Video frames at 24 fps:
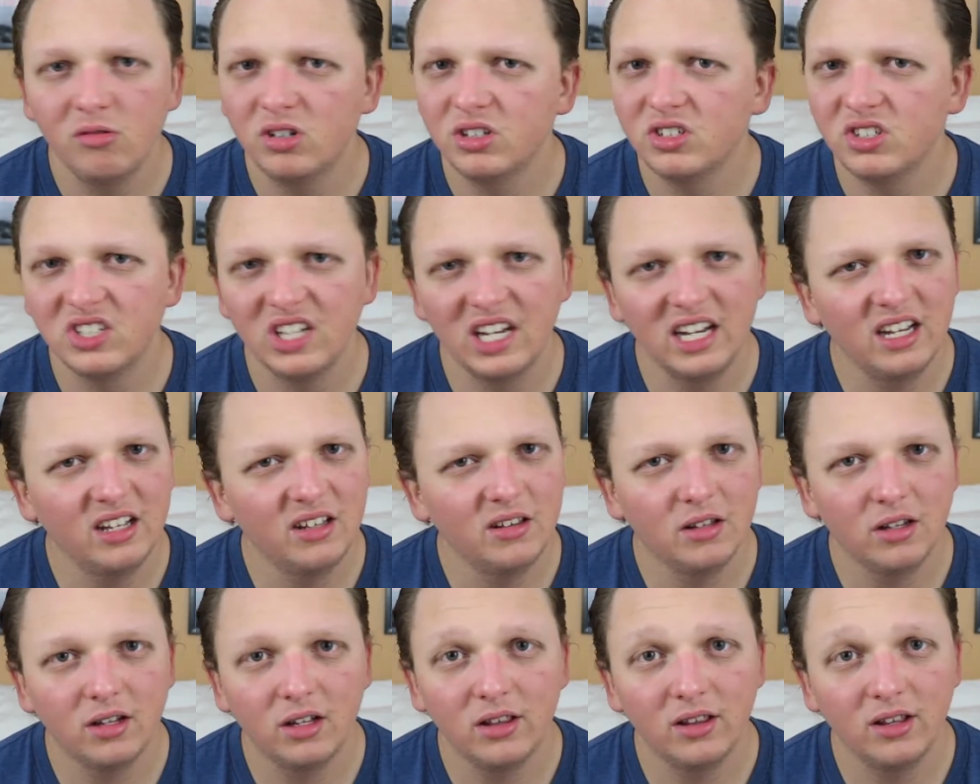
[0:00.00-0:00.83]
would say
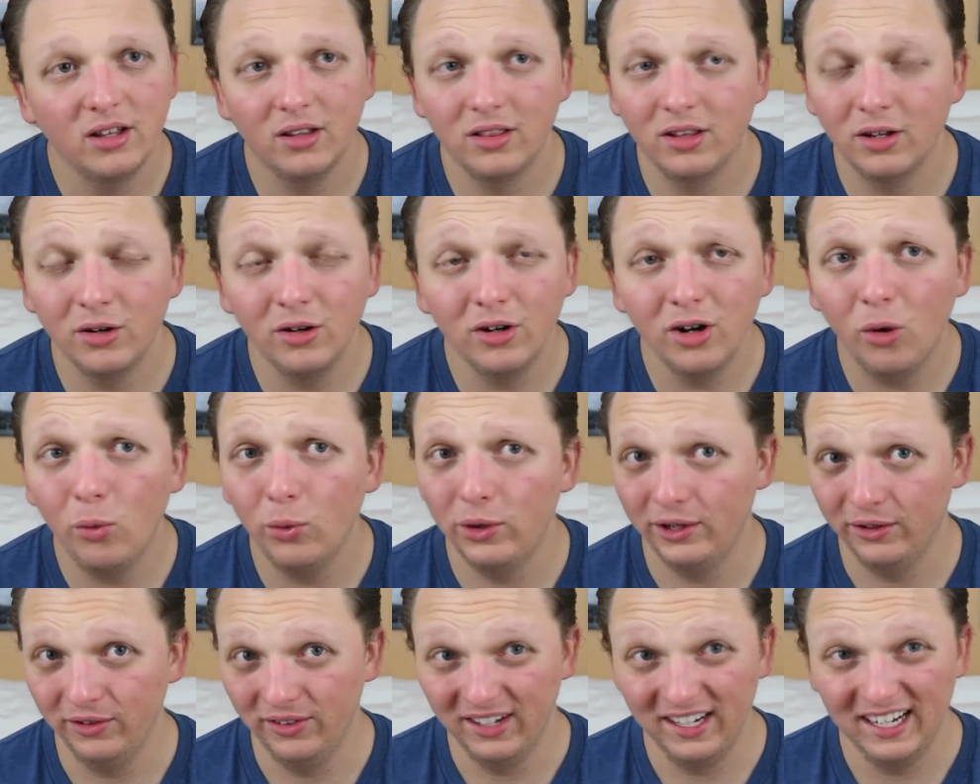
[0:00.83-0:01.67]
they're
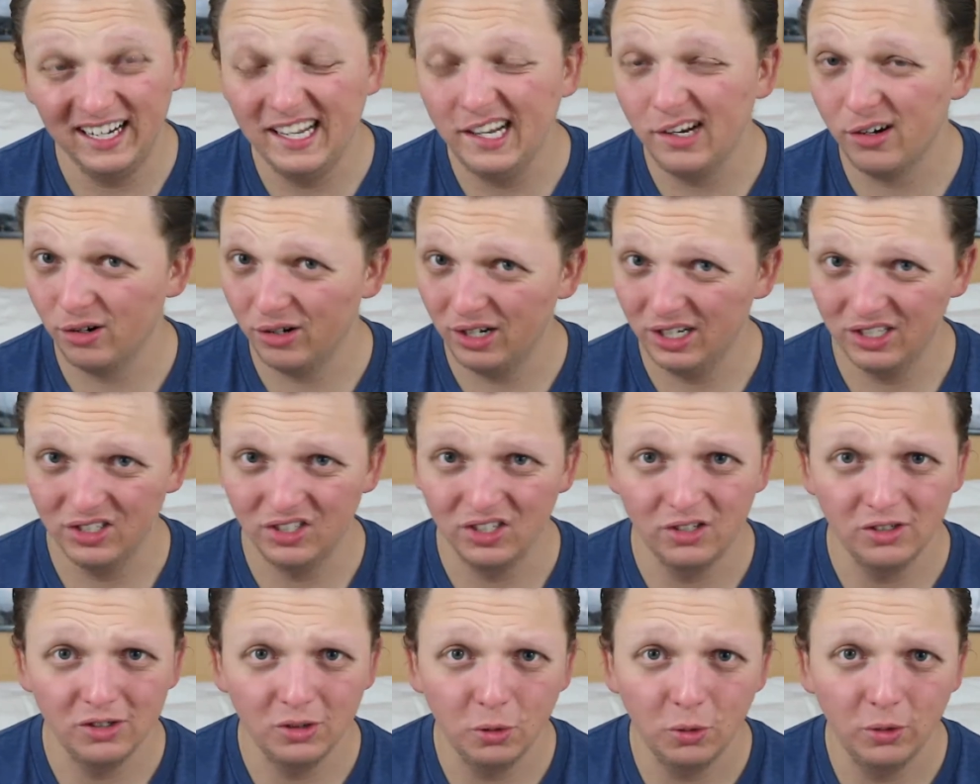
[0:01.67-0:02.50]
nowhere near
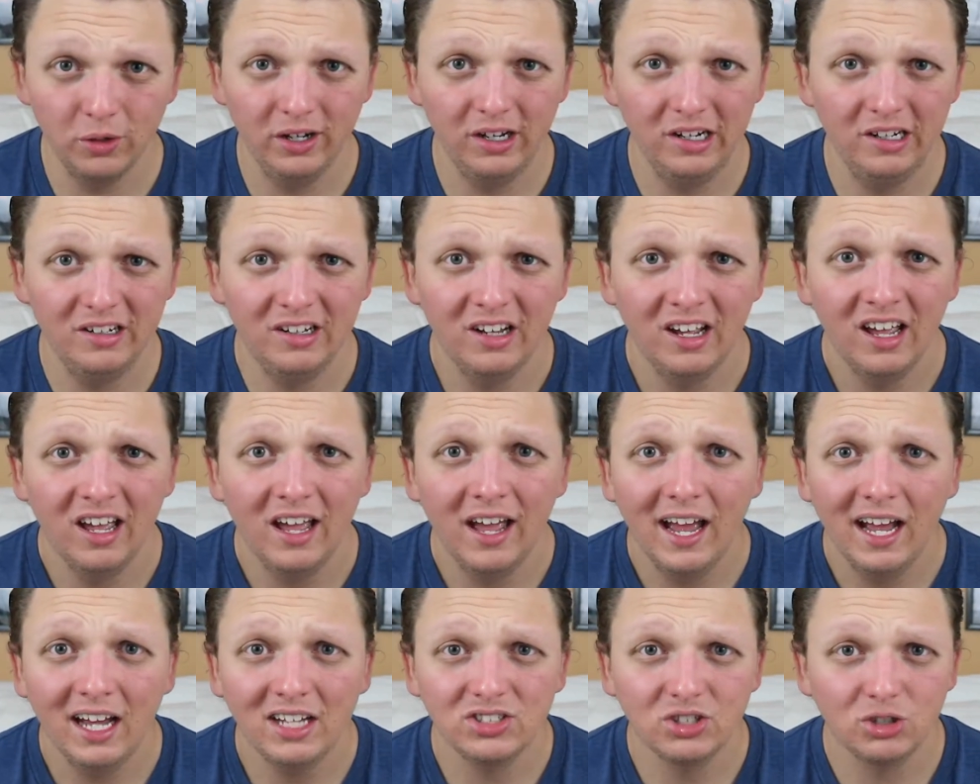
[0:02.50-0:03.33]
as annoying
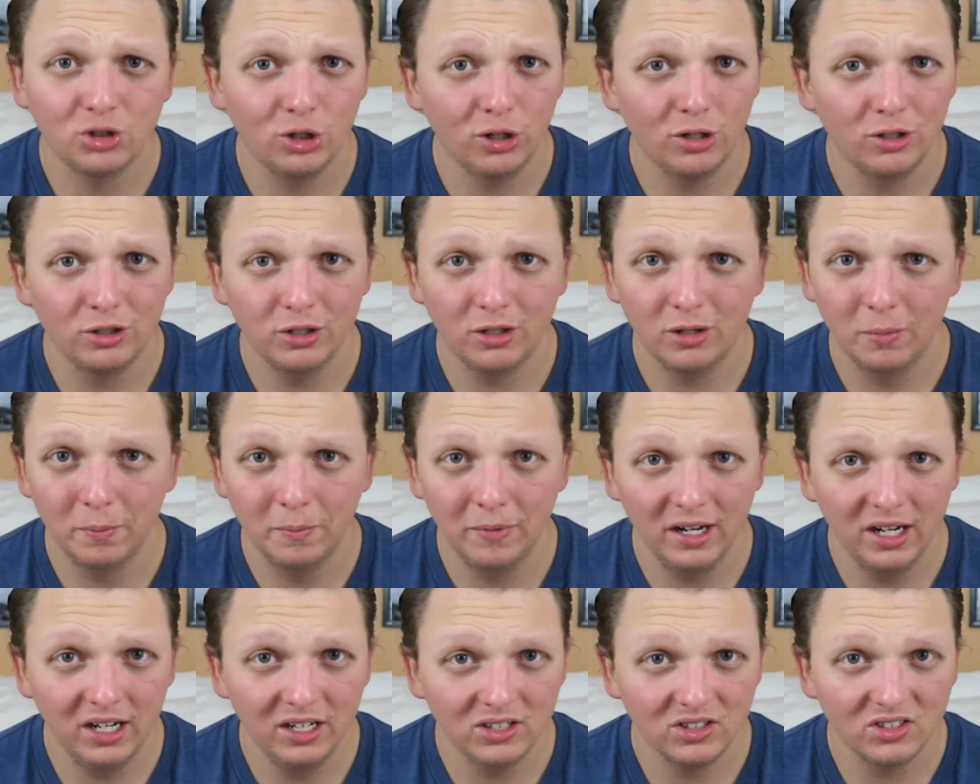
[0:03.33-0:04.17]
as Jar Jar
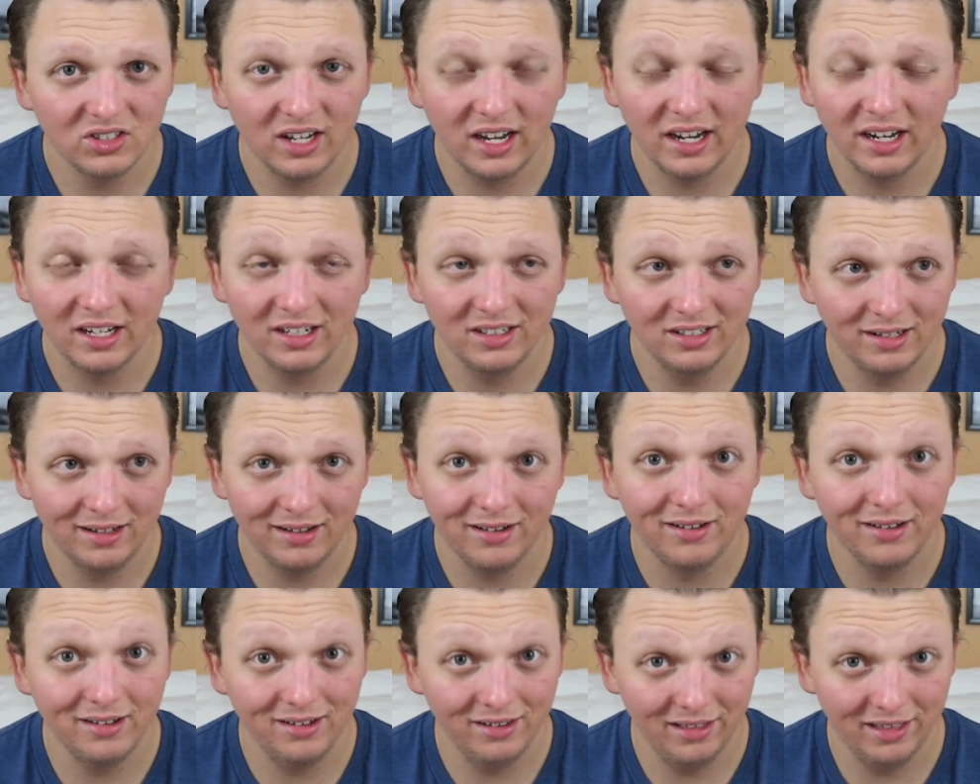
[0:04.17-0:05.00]
Binks, I can
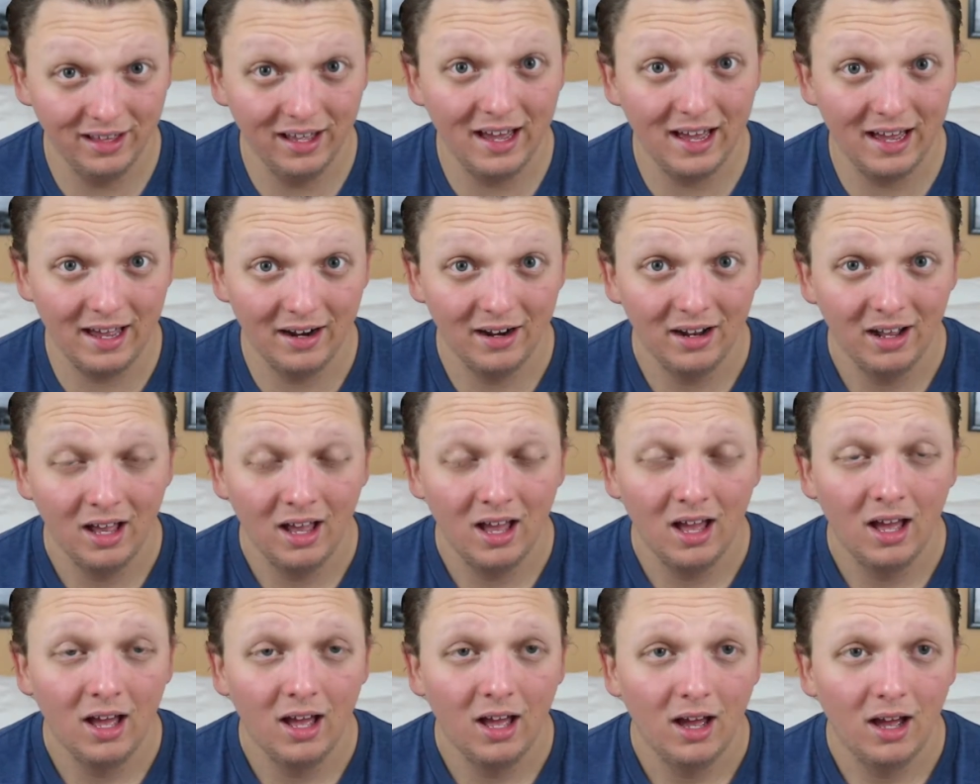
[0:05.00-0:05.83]
tell you that.
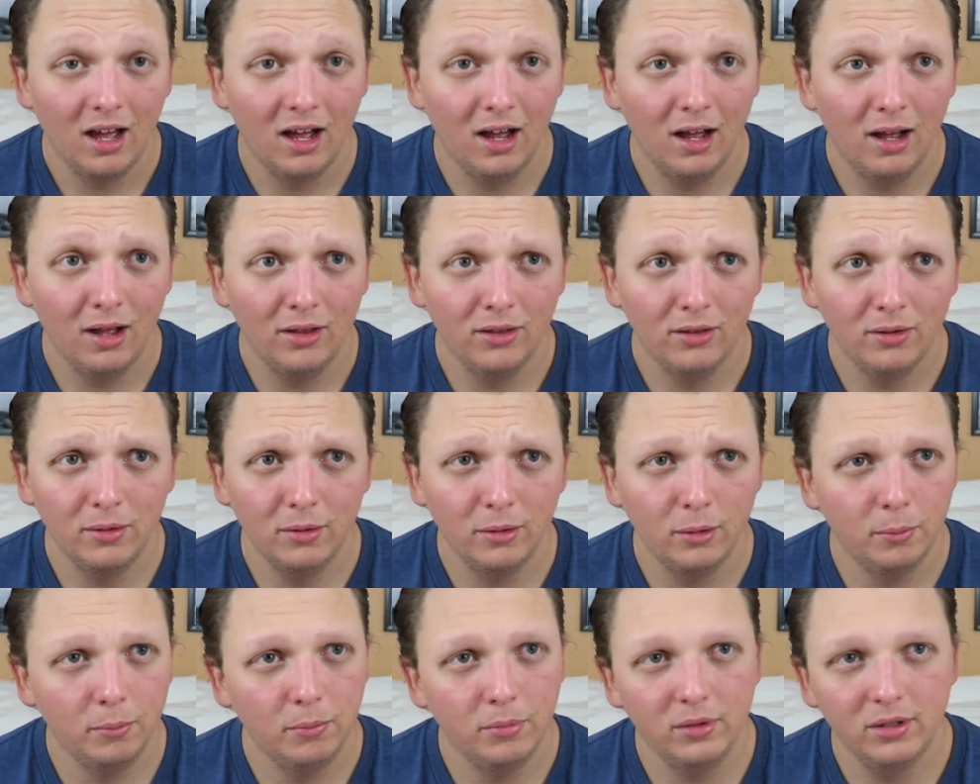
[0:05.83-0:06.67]

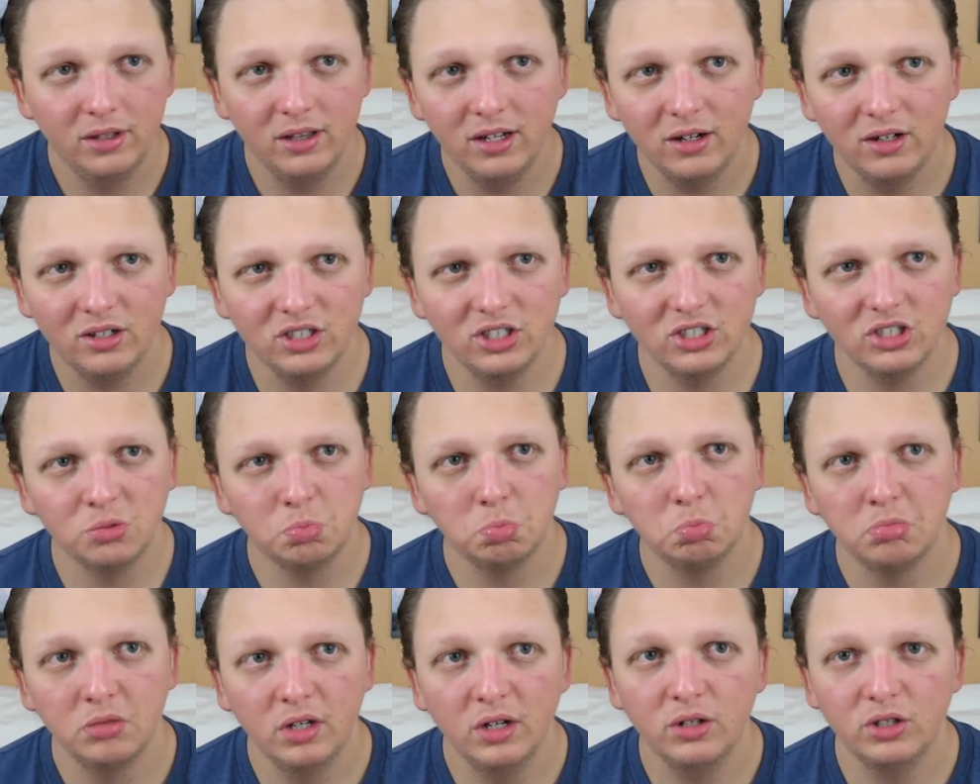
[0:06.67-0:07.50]

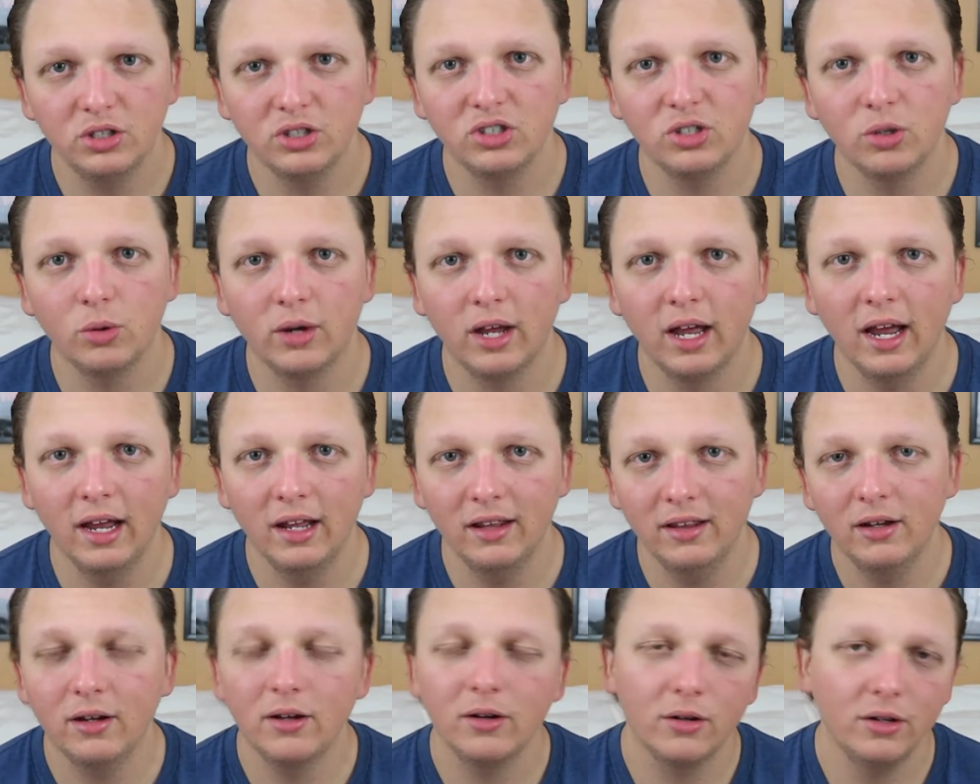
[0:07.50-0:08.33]
They're just
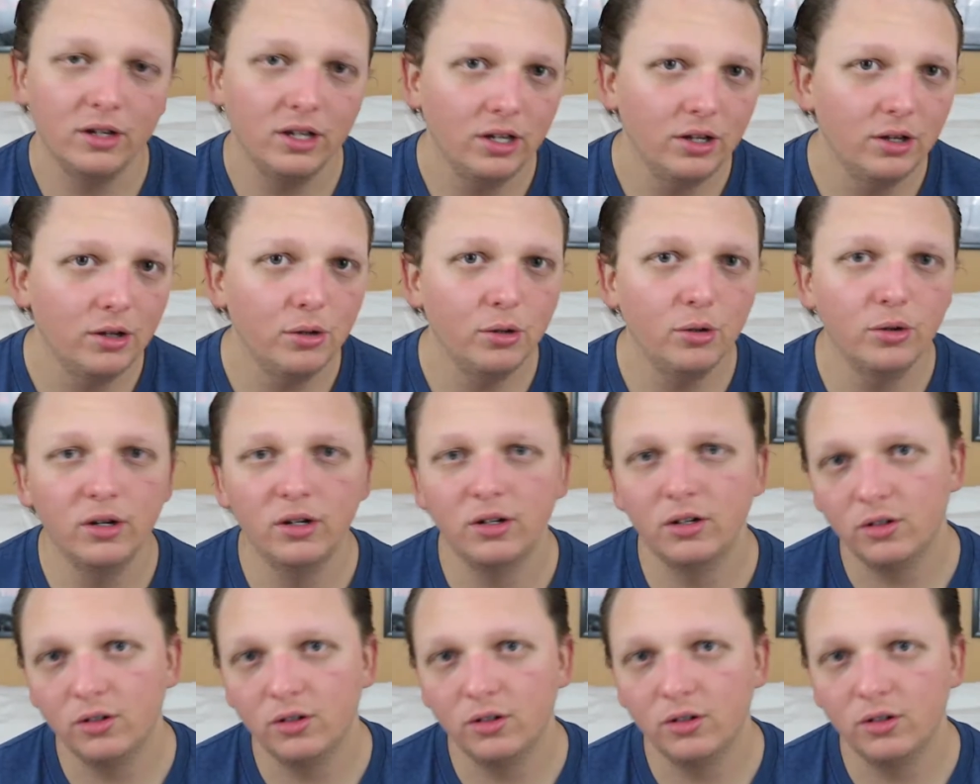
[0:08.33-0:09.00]
okay. They're cute and